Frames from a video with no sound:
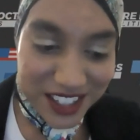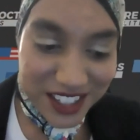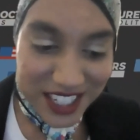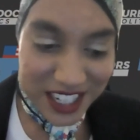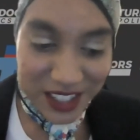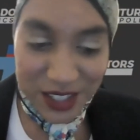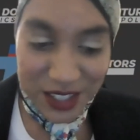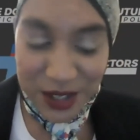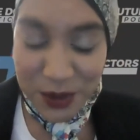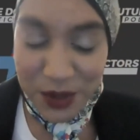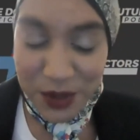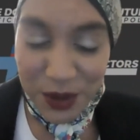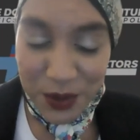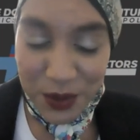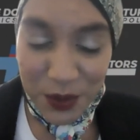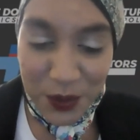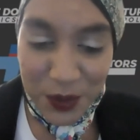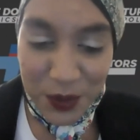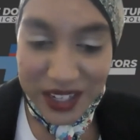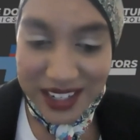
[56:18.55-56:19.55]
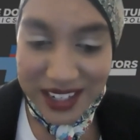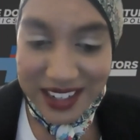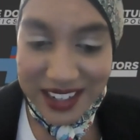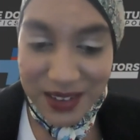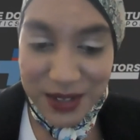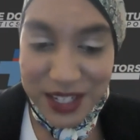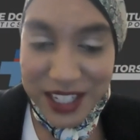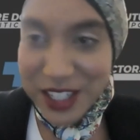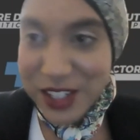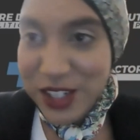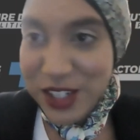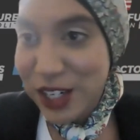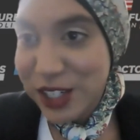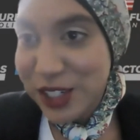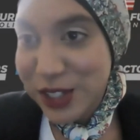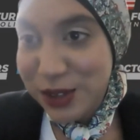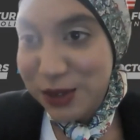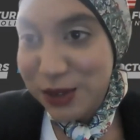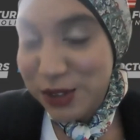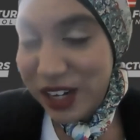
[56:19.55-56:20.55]
Sakran, we could talk
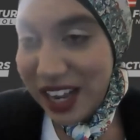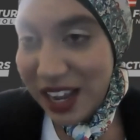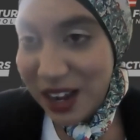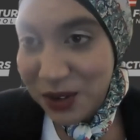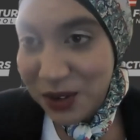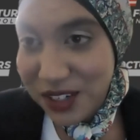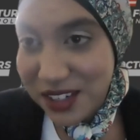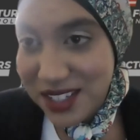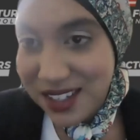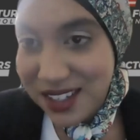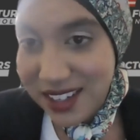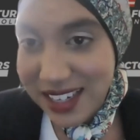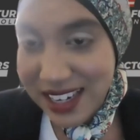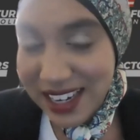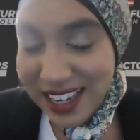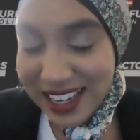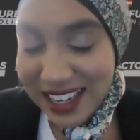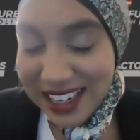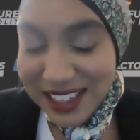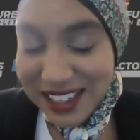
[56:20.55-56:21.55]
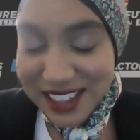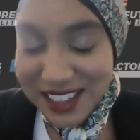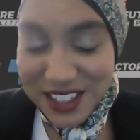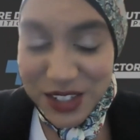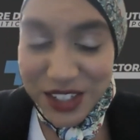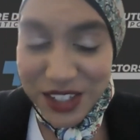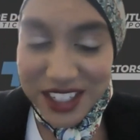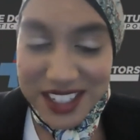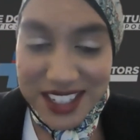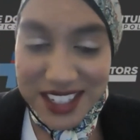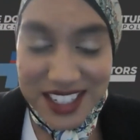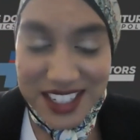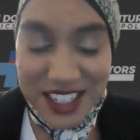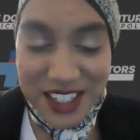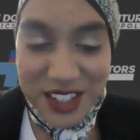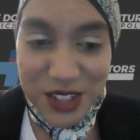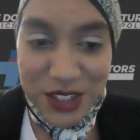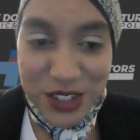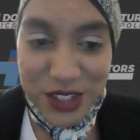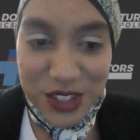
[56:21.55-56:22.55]
to you for hours on end, because your
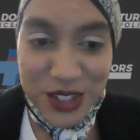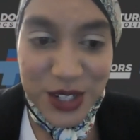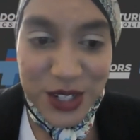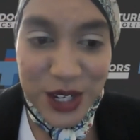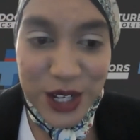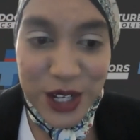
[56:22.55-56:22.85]
insights are just